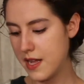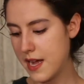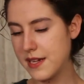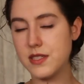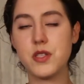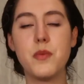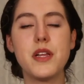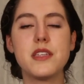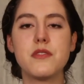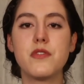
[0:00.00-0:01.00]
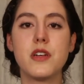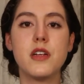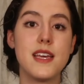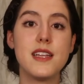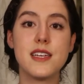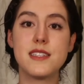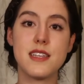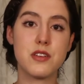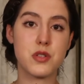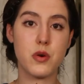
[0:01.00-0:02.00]
It has so many different healing
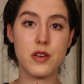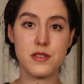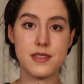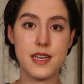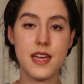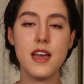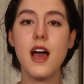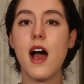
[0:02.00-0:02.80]
essential oils in it.